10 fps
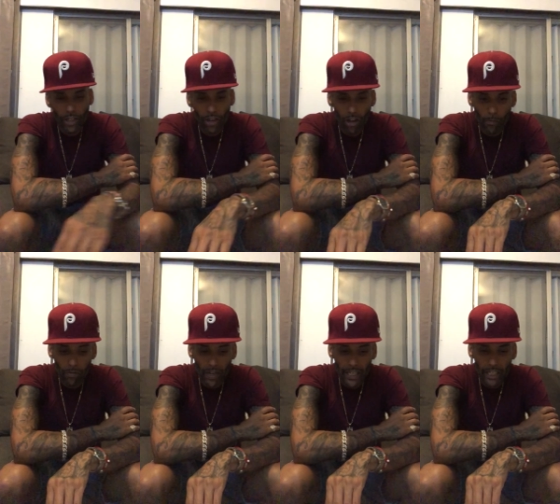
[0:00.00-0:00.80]
There are
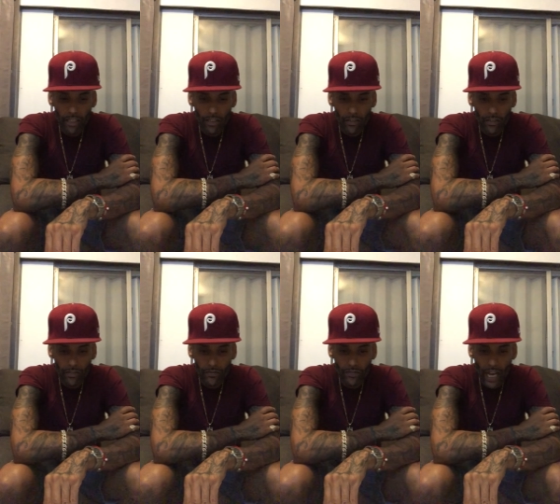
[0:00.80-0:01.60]
plenty
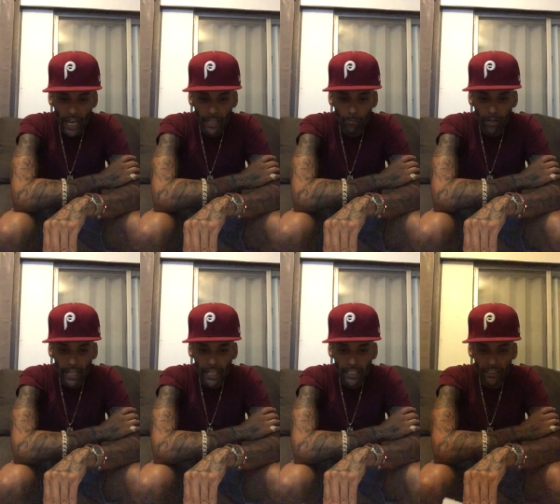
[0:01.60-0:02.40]
of diet
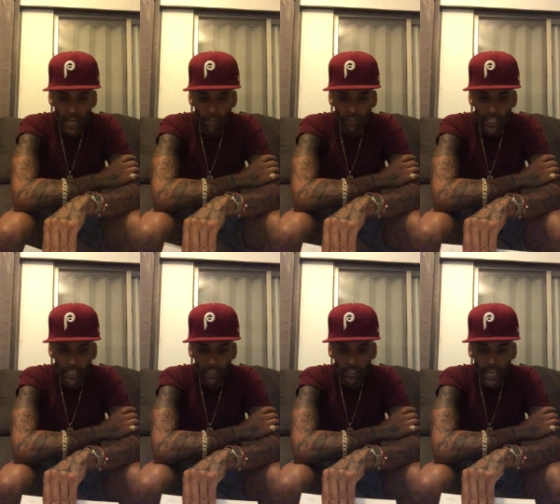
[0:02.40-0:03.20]
plans out
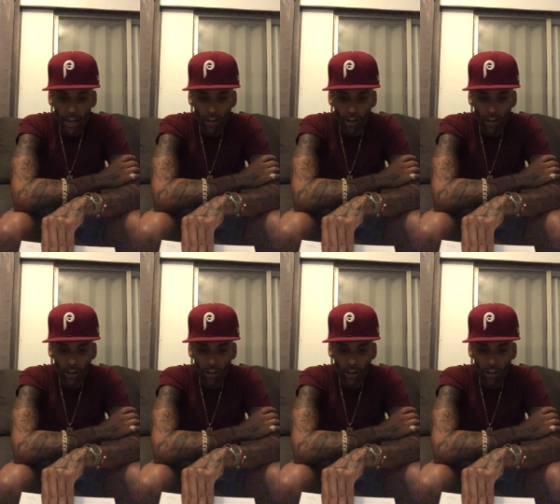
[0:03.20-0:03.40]
there that